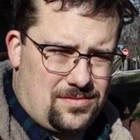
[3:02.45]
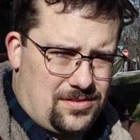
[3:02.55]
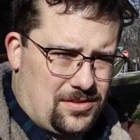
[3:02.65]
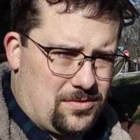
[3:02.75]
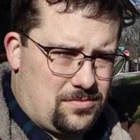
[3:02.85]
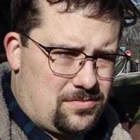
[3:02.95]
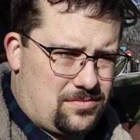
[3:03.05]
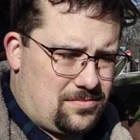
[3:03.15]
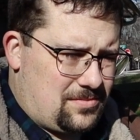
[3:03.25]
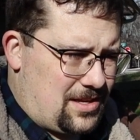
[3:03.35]

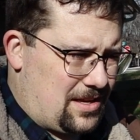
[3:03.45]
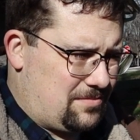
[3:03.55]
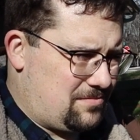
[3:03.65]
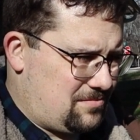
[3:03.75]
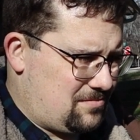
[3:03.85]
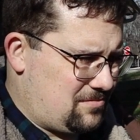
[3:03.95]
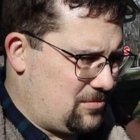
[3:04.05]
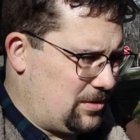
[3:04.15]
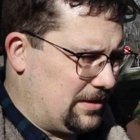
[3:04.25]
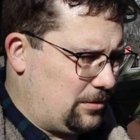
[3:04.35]
Can't
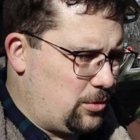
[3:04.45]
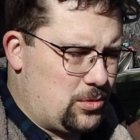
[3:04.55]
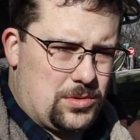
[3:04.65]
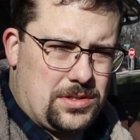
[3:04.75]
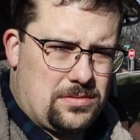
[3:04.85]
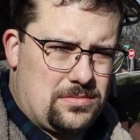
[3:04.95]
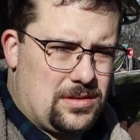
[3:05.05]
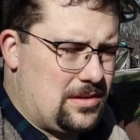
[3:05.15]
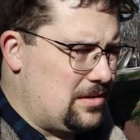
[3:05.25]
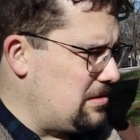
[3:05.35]
really lose.
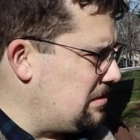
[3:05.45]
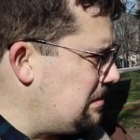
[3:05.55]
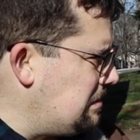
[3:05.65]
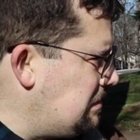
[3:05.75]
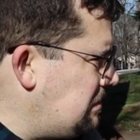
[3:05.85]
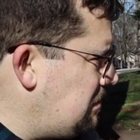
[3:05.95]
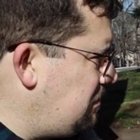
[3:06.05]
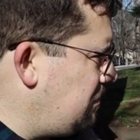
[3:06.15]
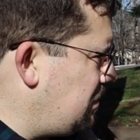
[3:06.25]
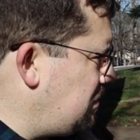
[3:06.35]

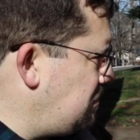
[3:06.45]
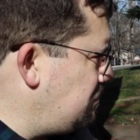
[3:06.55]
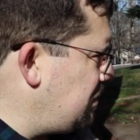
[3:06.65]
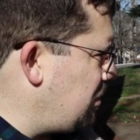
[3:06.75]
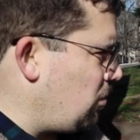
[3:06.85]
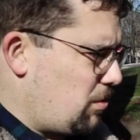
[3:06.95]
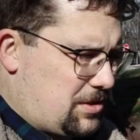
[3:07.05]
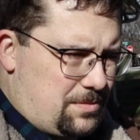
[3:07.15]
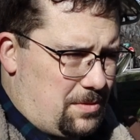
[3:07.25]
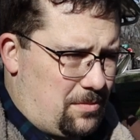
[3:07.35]
But I don't want to
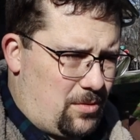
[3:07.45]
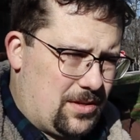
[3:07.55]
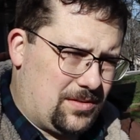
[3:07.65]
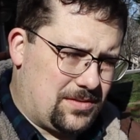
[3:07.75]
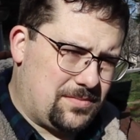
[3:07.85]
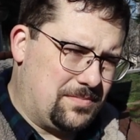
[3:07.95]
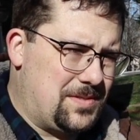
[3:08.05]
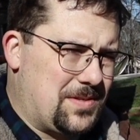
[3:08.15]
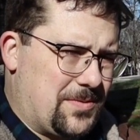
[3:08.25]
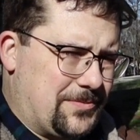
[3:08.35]
spin my wheels,
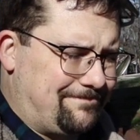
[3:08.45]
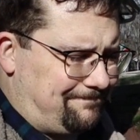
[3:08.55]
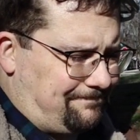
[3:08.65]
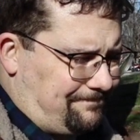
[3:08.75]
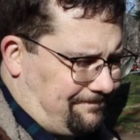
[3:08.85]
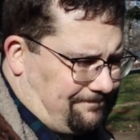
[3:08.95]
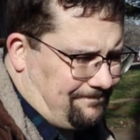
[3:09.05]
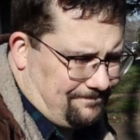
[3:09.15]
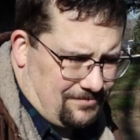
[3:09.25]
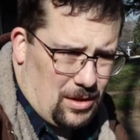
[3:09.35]
so
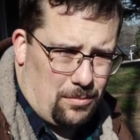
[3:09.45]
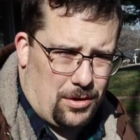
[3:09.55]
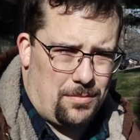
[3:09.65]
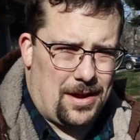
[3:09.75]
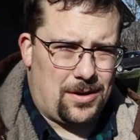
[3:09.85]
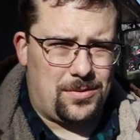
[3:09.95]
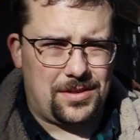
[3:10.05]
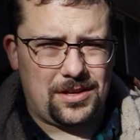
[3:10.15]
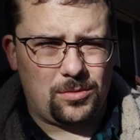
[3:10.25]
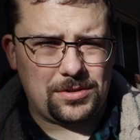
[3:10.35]
bring it back when I
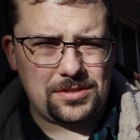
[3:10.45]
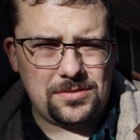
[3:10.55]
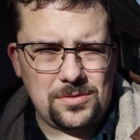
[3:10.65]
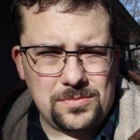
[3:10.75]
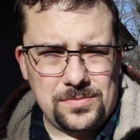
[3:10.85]
think of what to do.